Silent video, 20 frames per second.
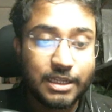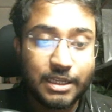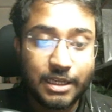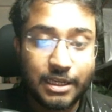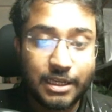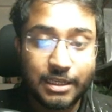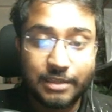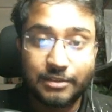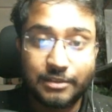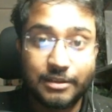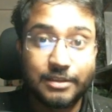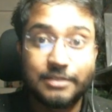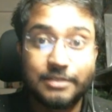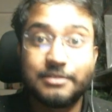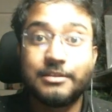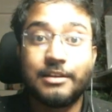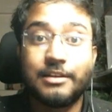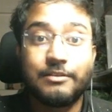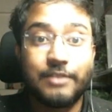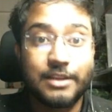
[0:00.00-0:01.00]
Isn't
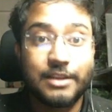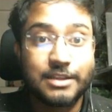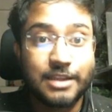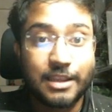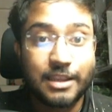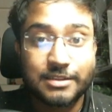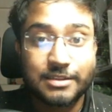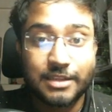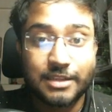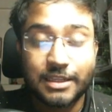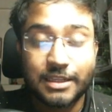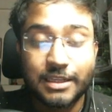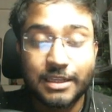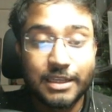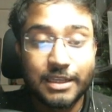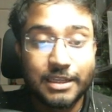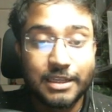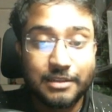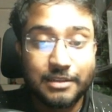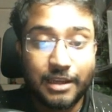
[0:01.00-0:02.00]
that fantastic?
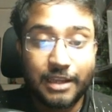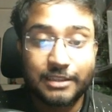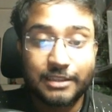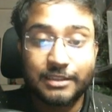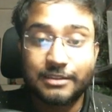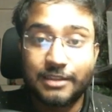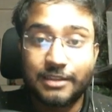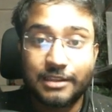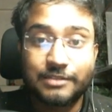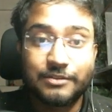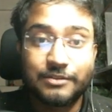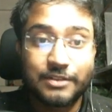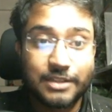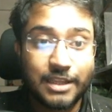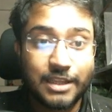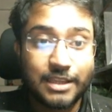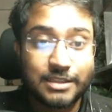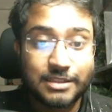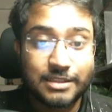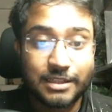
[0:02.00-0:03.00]
I think that's
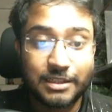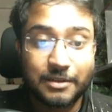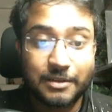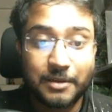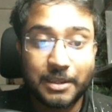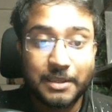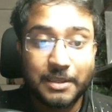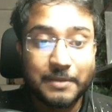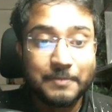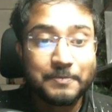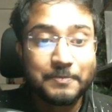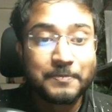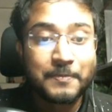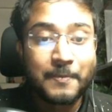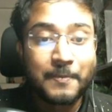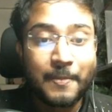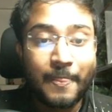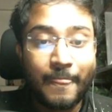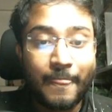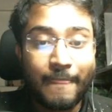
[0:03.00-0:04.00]
fantastic. Okay,
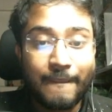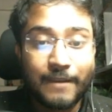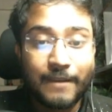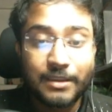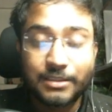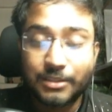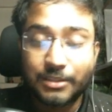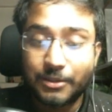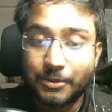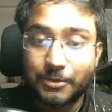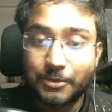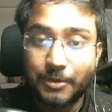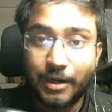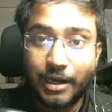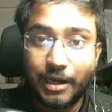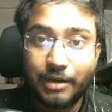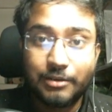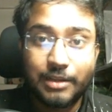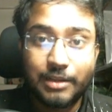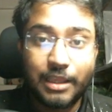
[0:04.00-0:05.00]
so
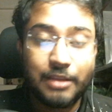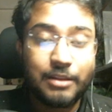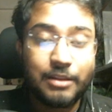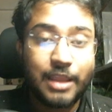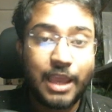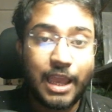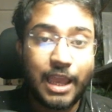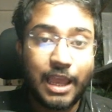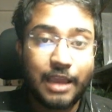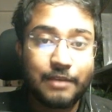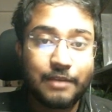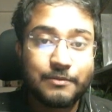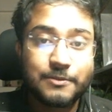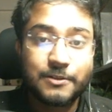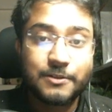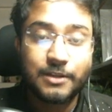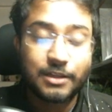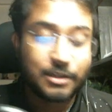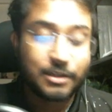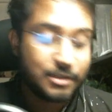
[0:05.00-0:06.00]
I'll have
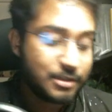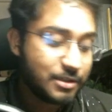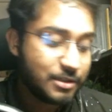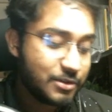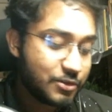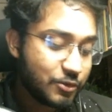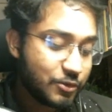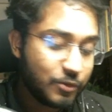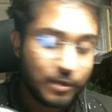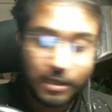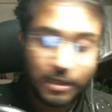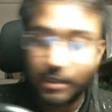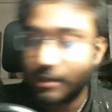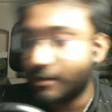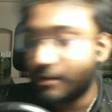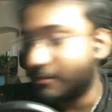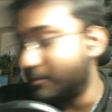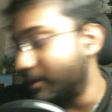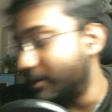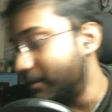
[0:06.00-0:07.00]
a controller
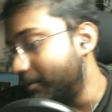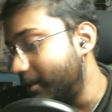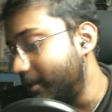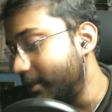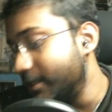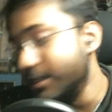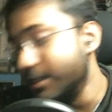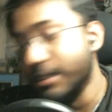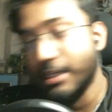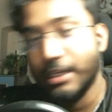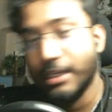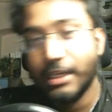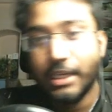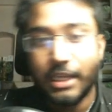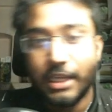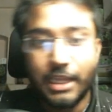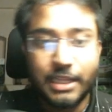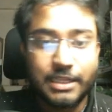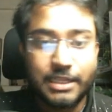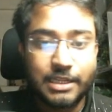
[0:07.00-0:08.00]
maybe,
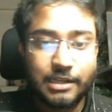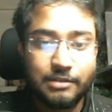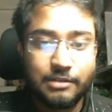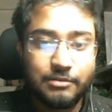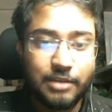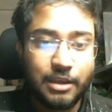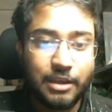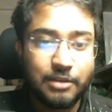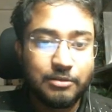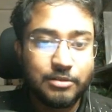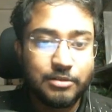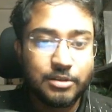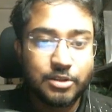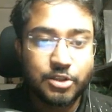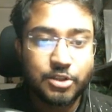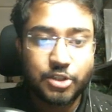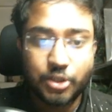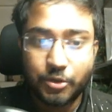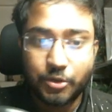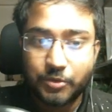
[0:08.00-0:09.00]
and I'll
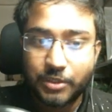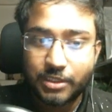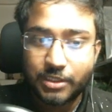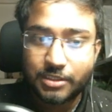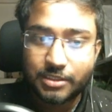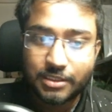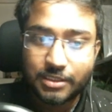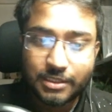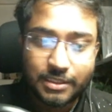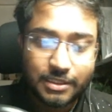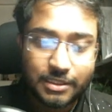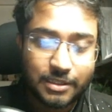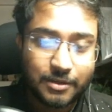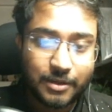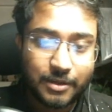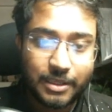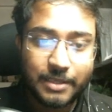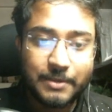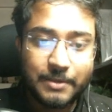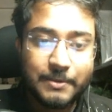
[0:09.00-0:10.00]
show this.
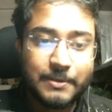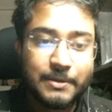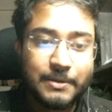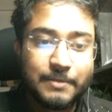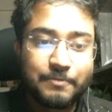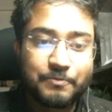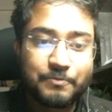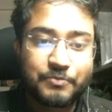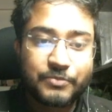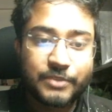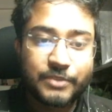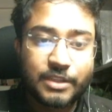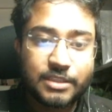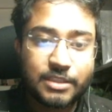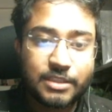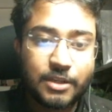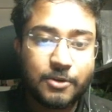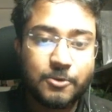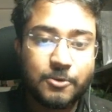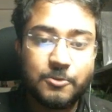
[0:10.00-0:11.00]
Okay,
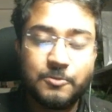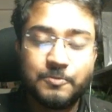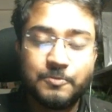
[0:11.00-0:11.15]
so